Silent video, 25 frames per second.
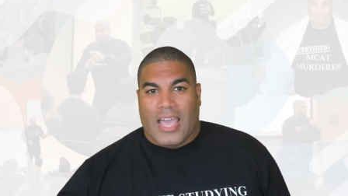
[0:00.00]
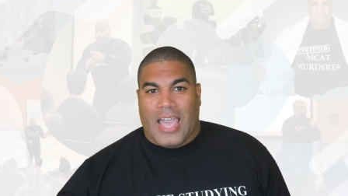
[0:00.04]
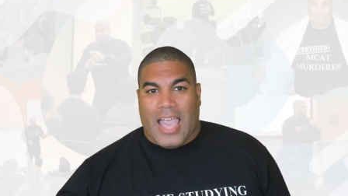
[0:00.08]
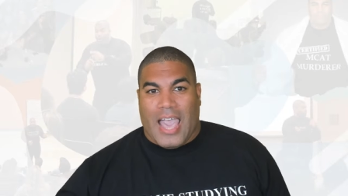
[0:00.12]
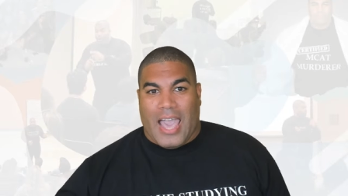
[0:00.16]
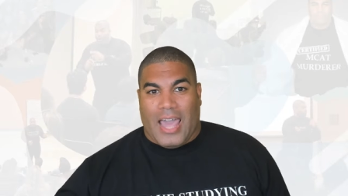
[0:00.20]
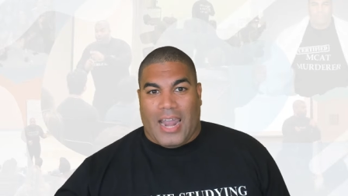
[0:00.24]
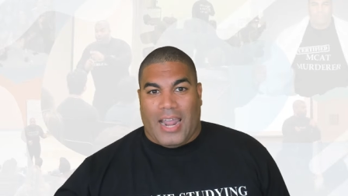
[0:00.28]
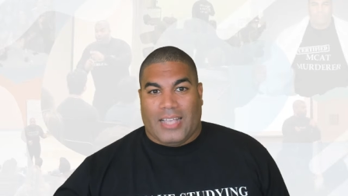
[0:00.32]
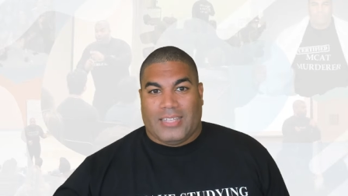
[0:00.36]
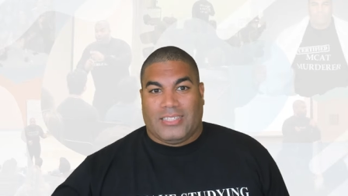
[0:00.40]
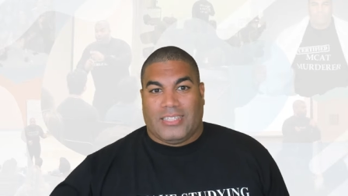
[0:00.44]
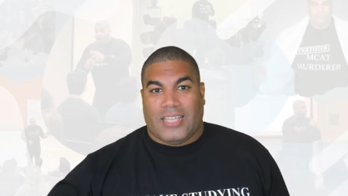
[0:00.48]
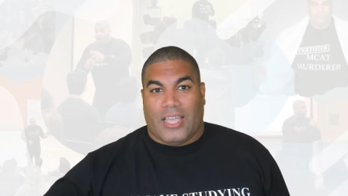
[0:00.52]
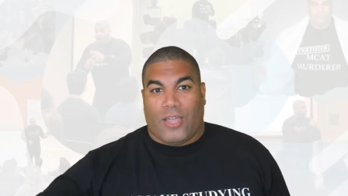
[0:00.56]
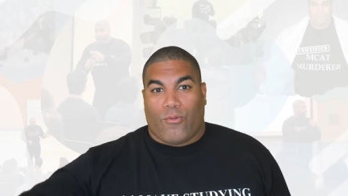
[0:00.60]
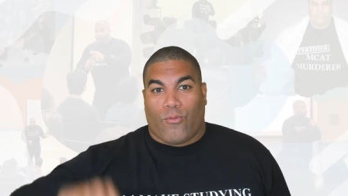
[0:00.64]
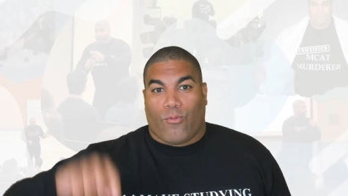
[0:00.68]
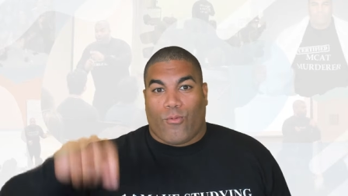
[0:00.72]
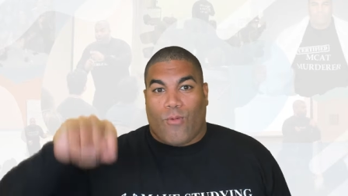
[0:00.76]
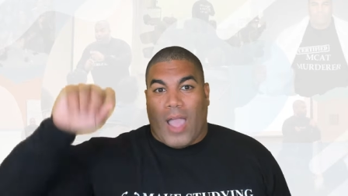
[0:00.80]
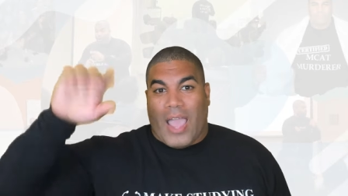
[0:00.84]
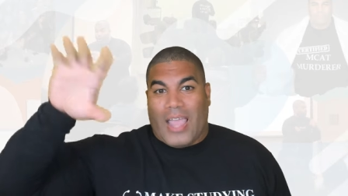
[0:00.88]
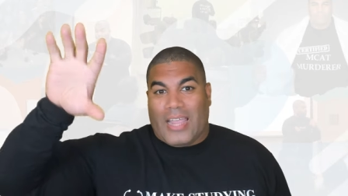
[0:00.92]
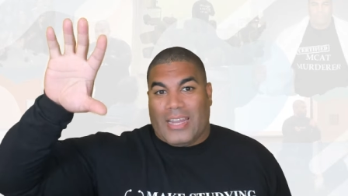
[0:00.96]
And I
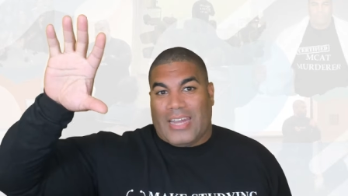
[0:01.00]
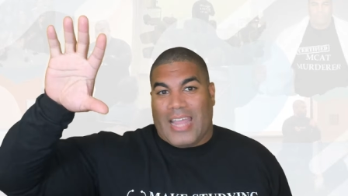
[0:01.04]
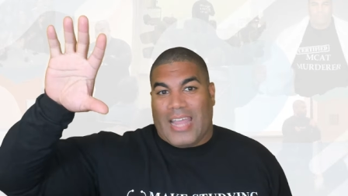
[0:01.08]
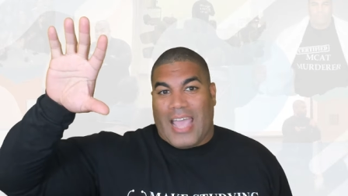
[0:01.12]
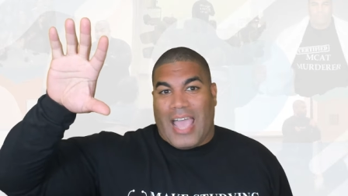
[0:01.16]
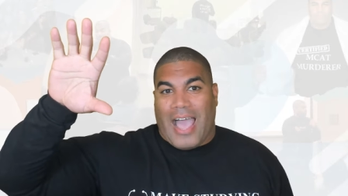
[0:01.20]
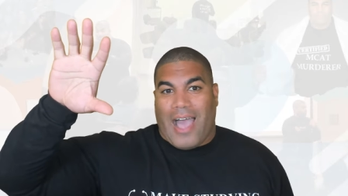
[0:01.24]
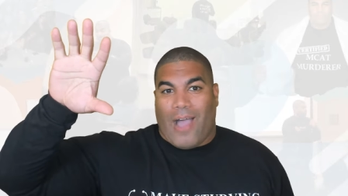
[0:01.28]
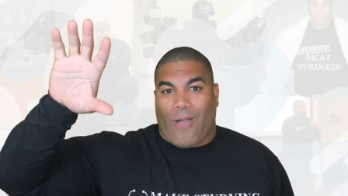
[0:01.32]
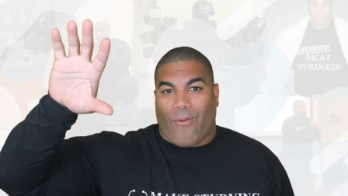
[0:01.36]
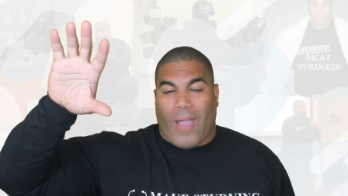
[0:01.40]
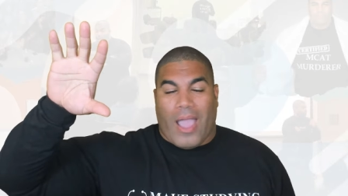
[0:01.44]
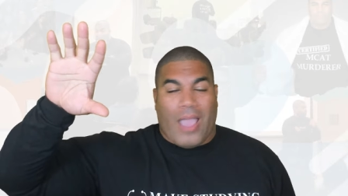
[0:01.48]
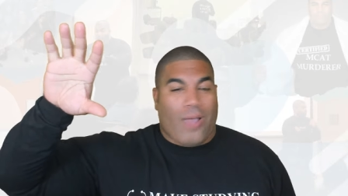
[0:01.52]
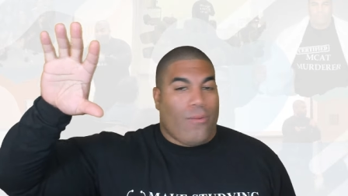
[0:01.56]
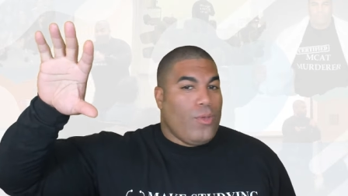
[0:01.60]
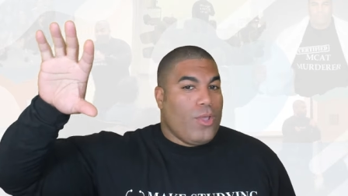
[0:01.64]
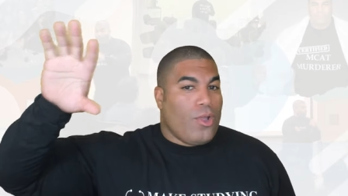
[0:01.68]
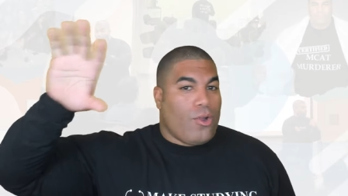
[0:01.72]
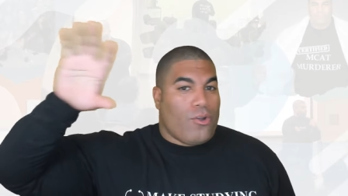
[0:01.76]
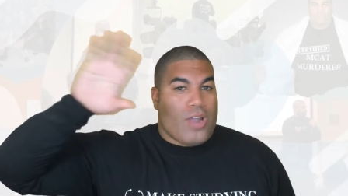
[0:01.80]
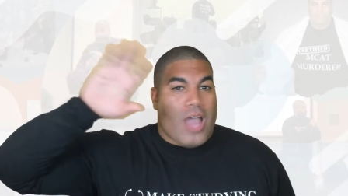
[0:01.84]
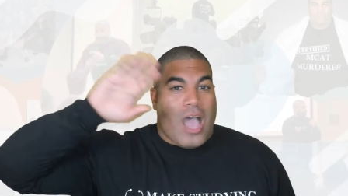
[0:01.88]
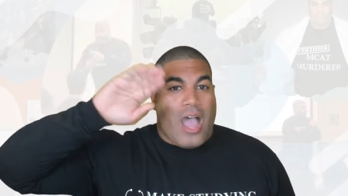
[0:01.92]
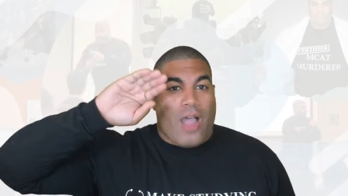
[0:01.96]
said, right now, right, we
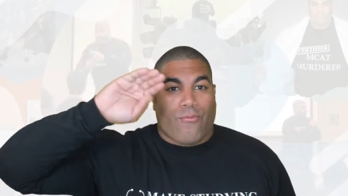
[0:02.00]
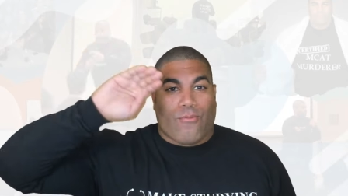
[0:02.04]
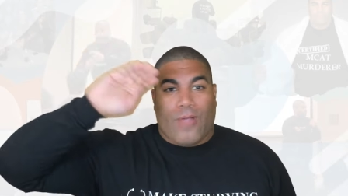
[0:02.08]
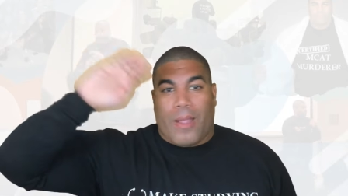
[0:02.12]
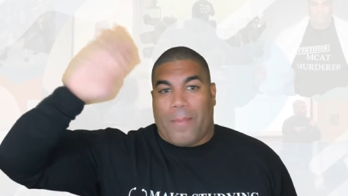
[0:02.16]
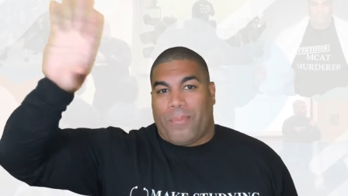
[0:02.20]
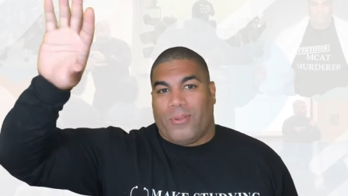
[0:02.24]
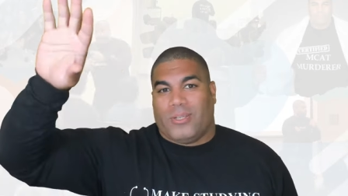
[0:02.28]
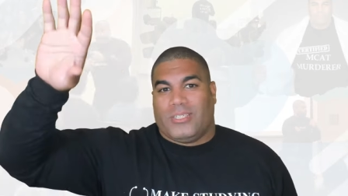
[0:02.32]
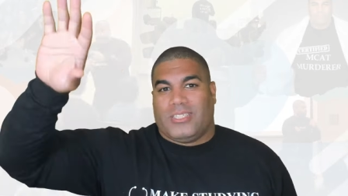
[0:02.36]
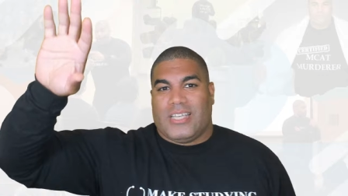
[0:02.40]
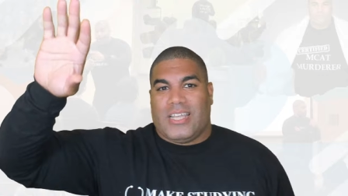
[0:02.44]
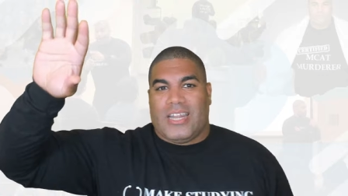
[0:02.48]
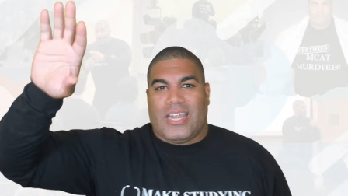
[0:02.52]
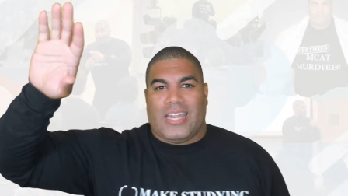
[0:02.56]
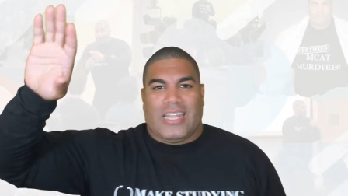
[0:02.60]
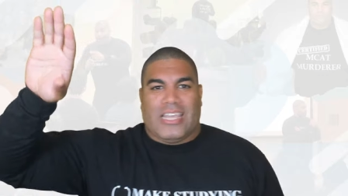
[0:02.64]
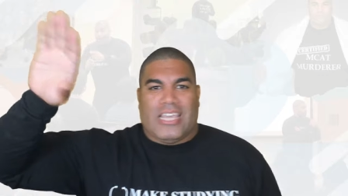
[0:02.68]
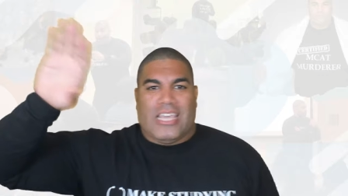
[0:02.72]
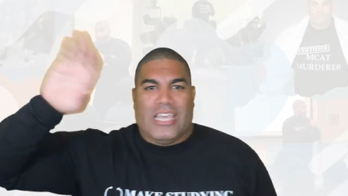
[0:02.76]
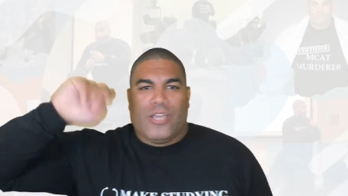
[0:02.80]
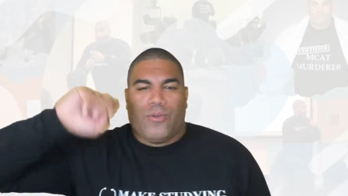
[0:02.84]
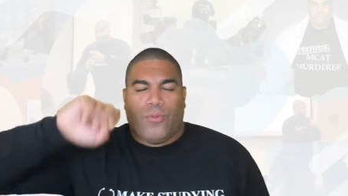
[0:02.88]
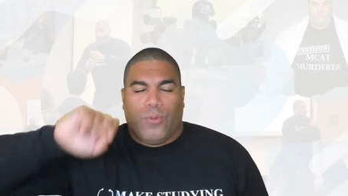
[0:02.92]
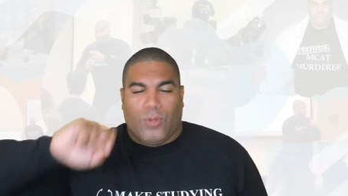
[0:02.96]
are not represented
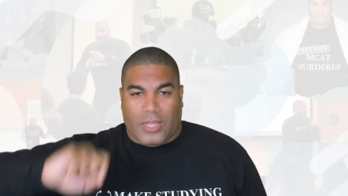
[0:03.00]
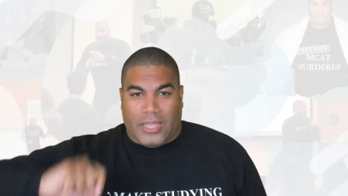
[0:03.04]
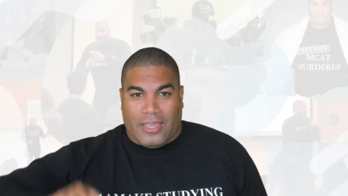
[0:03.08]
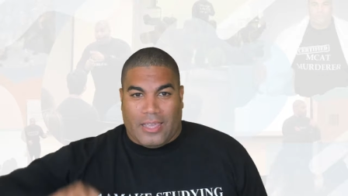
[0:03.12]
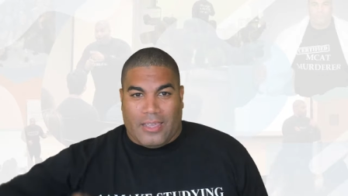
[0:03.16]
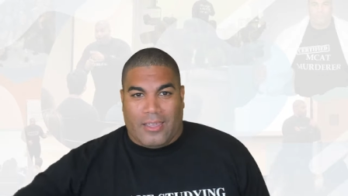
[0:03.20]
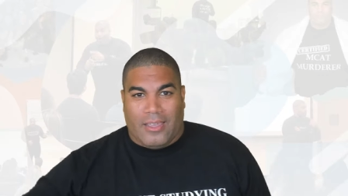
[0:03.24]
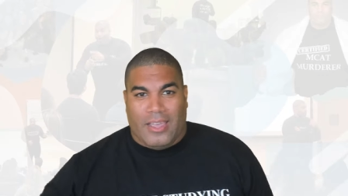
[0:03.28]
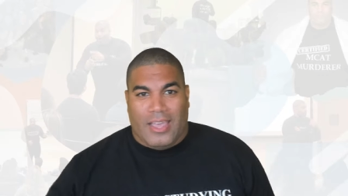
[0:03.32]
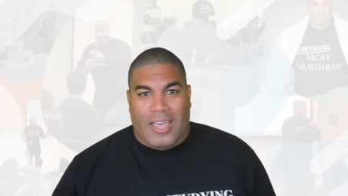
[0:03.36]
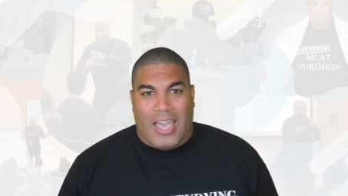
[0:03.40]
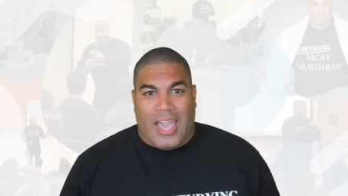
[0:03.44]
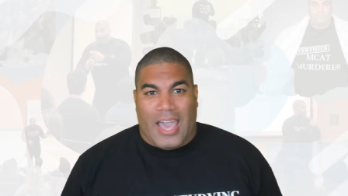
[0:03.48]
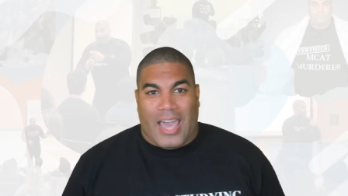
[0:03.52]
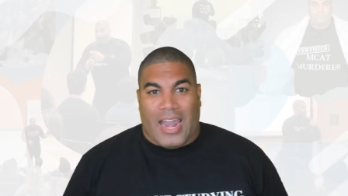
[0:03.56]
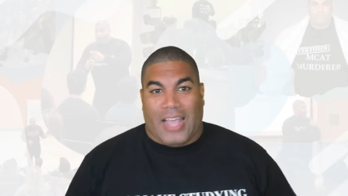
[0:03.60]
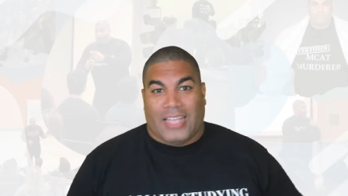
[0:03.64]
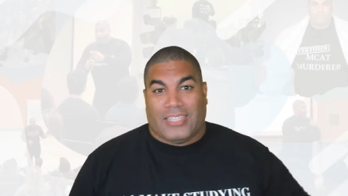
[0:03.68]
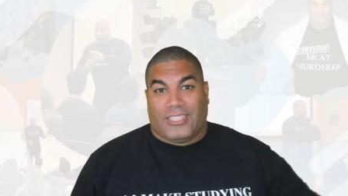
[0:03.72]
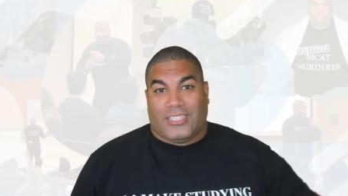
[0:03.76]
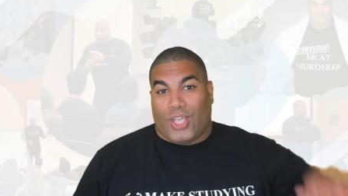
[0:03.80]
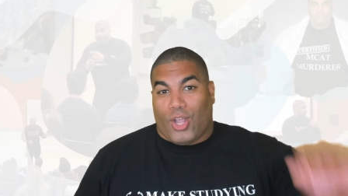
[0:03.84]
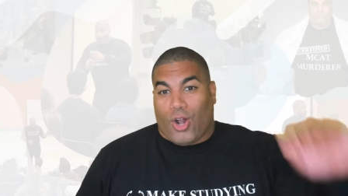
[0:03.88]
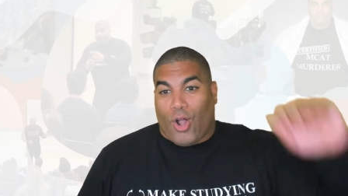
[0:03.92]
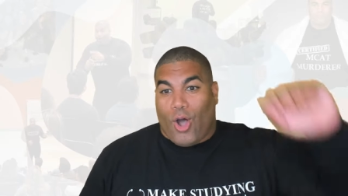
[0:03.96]
equally. And I
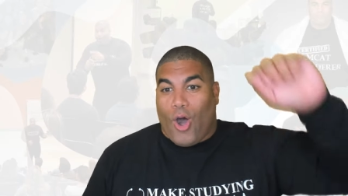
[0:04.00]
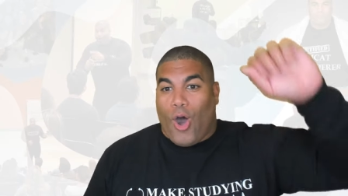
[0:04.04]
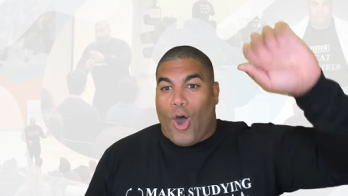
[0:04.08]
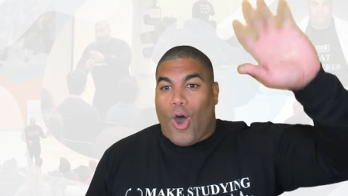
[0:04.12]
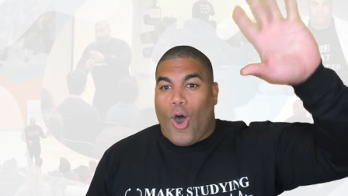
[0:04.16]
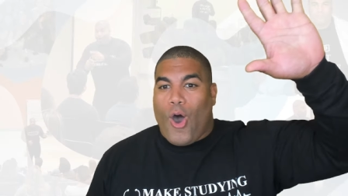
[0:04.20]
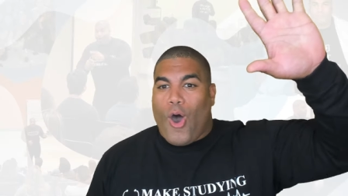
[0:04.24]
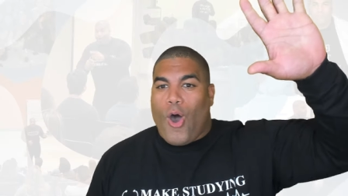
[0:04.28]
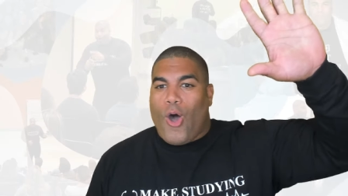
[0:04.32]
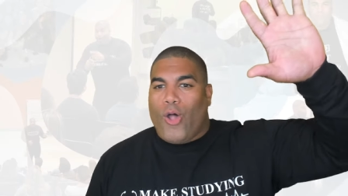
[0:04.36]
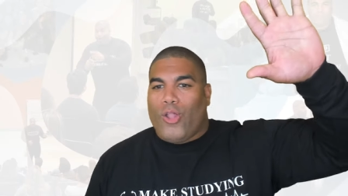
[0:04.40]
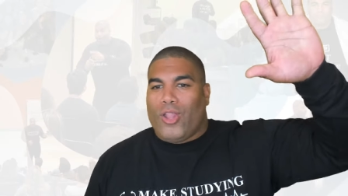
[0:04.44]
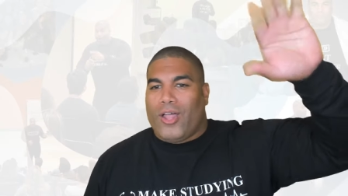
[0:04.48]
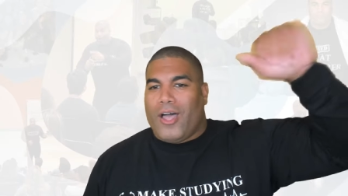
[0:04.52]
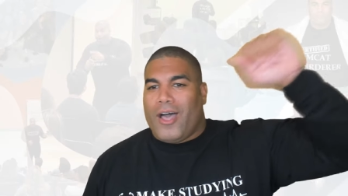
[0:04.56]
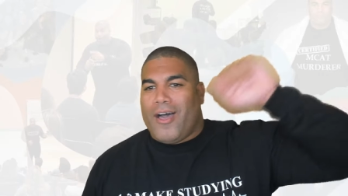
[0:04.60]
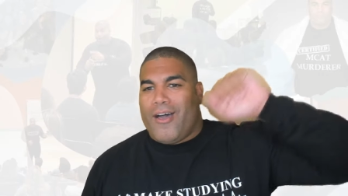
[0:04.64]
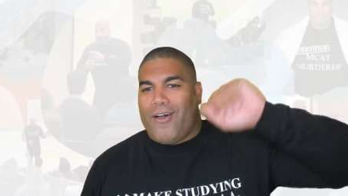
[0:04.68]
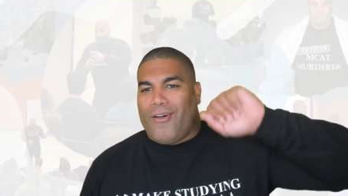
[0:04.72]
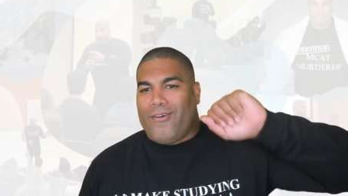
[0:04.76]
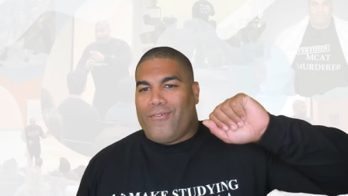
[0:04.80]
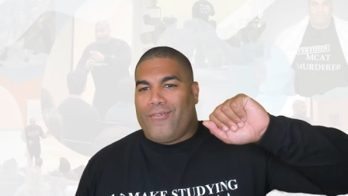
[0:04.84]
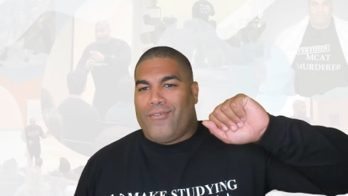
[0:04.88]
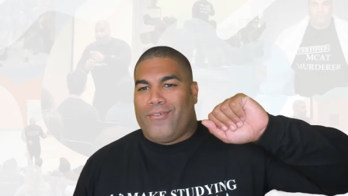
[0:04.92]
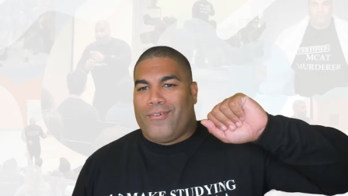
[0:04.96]
said, all
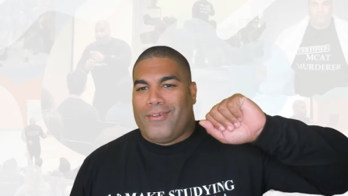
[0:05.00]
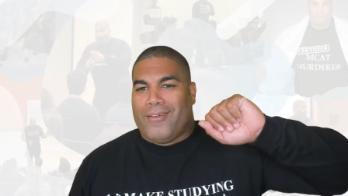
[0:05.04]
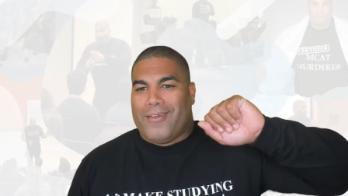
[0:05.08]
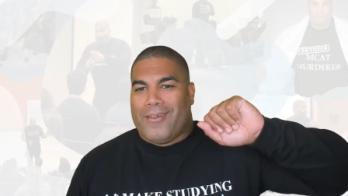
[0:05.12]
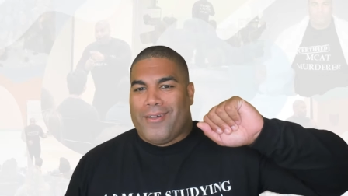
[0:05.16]
of